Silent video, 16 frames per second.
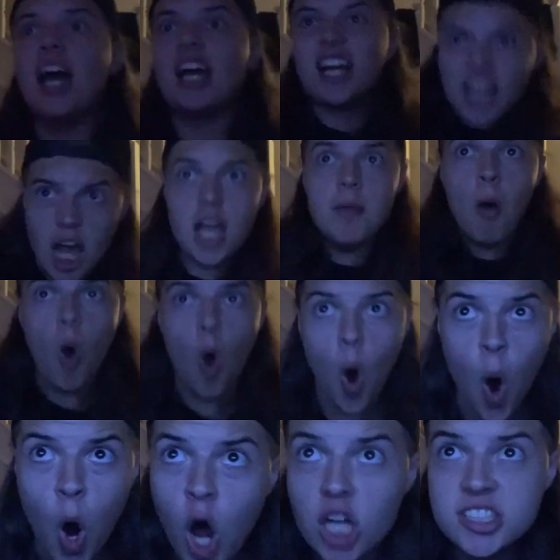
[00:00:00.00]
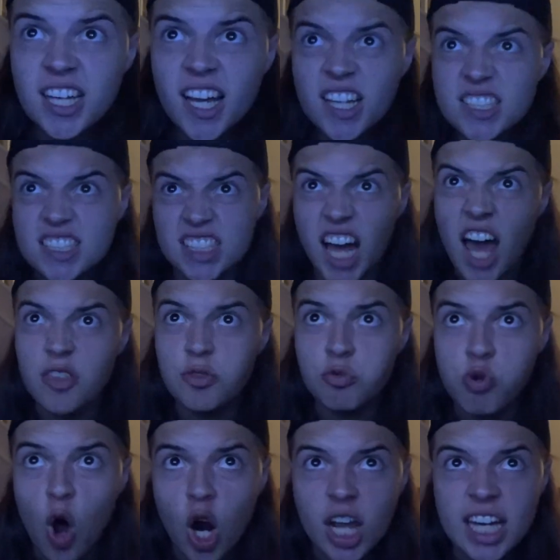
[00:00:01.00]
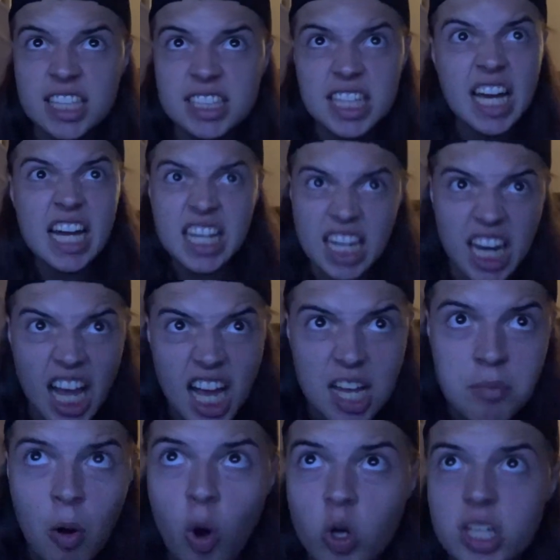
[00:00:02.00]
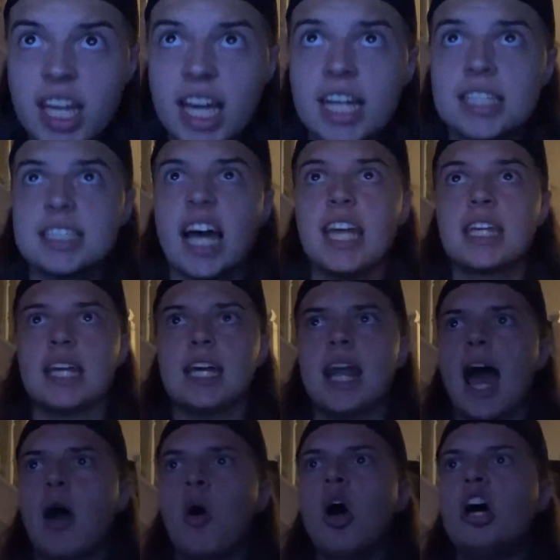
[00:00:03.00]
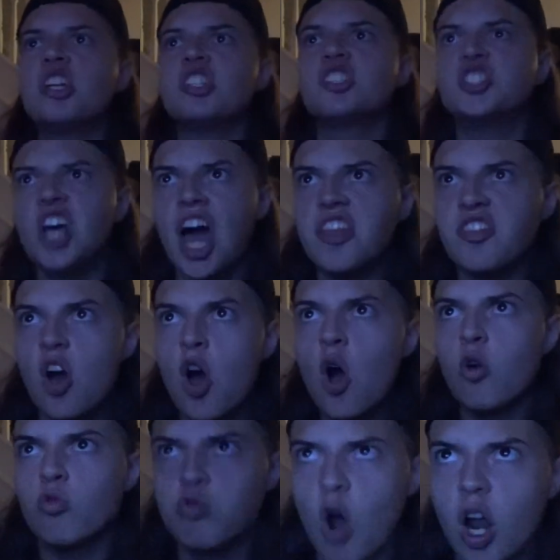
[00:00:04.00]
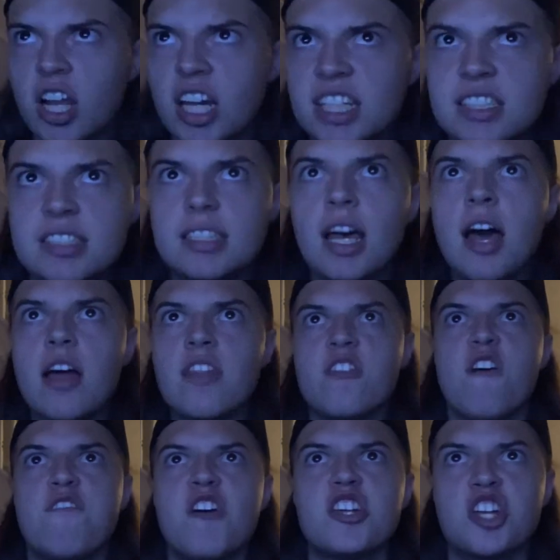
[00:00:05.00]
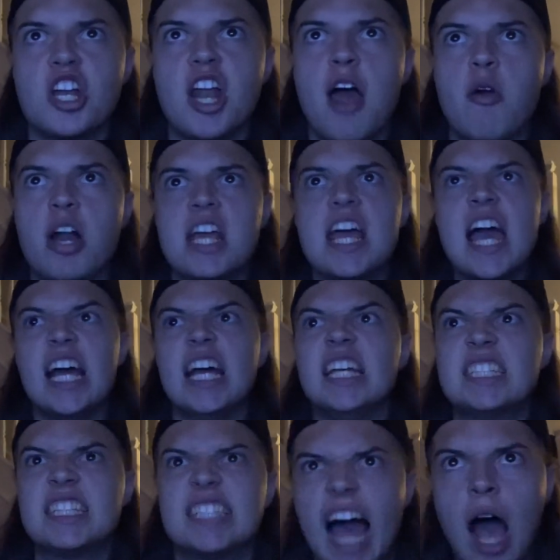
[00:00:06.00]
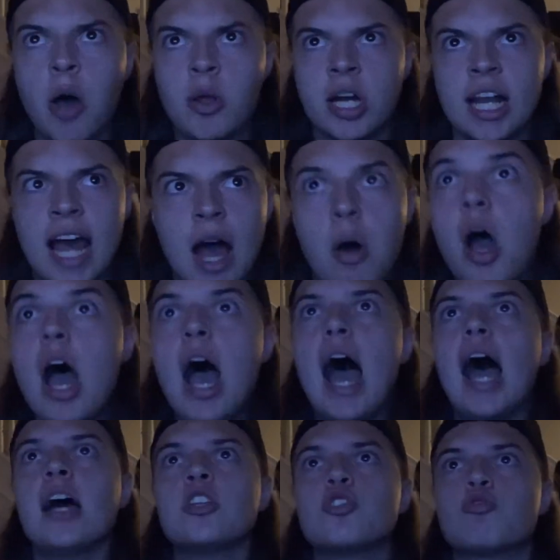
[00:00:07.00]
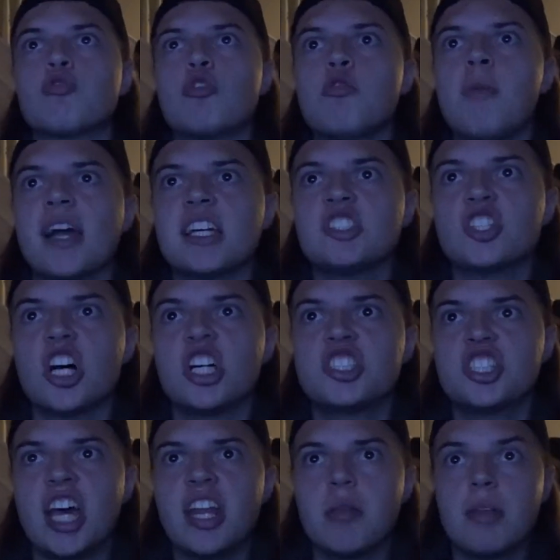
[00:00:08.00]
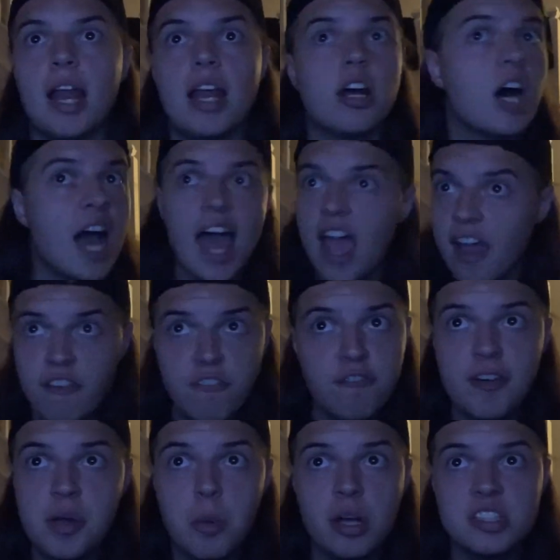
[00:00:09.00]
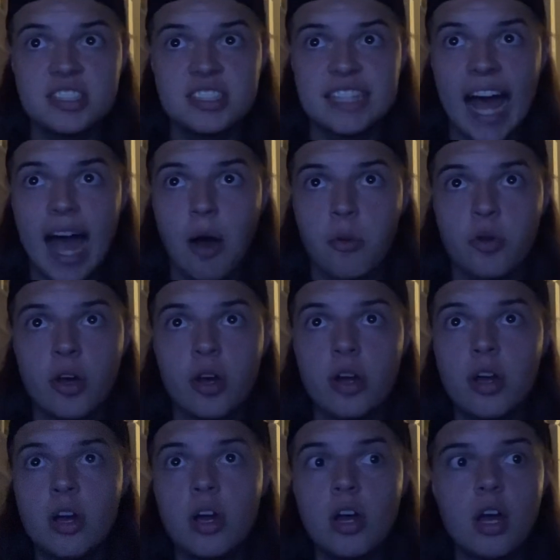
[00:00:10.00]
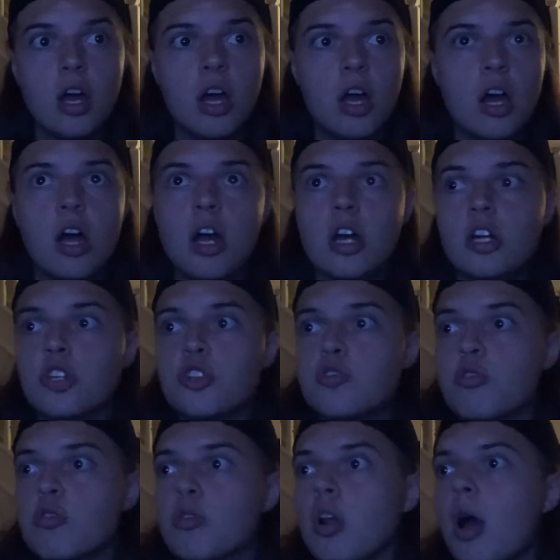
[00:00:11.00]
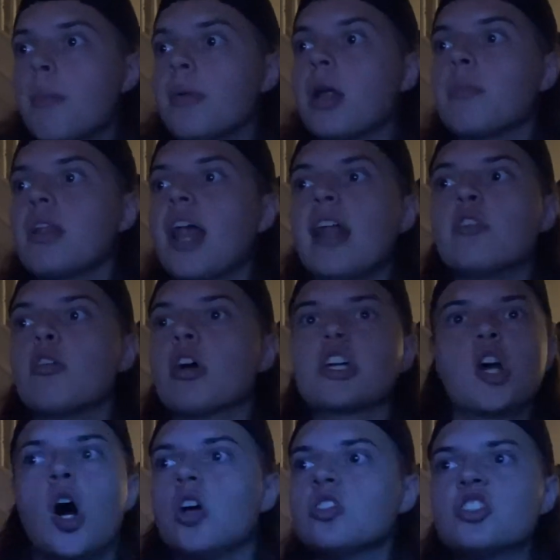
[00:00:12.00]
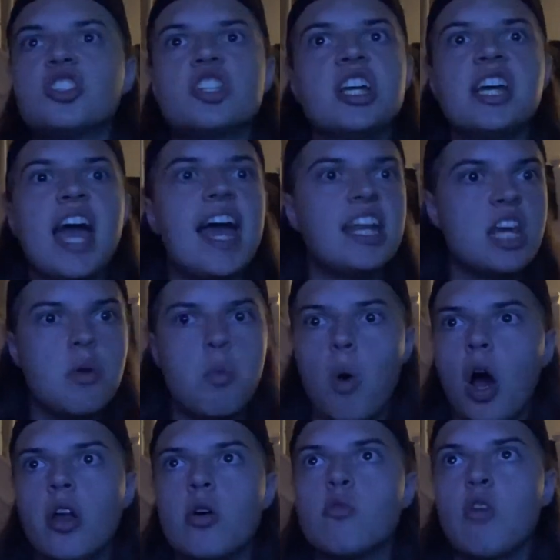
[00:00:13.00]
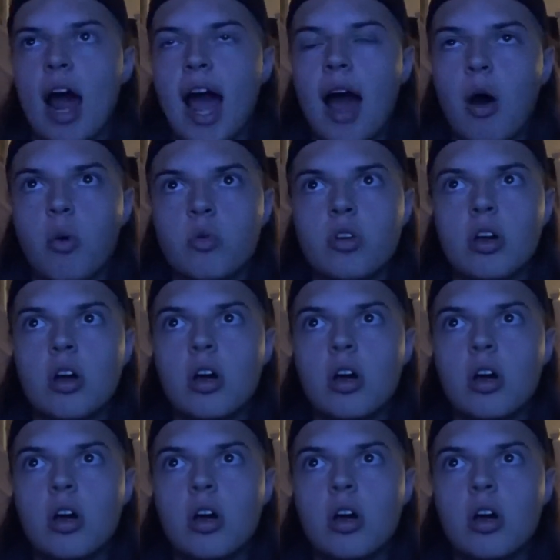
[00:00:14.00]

Claymore to Seth Rollins. Claymore kick taking out Seth Rollins. The Visionary is down and out, and Drew McIntyre setting up the ladder. Everyone's down. Drew climbing up the ladder. I can't see anyone around.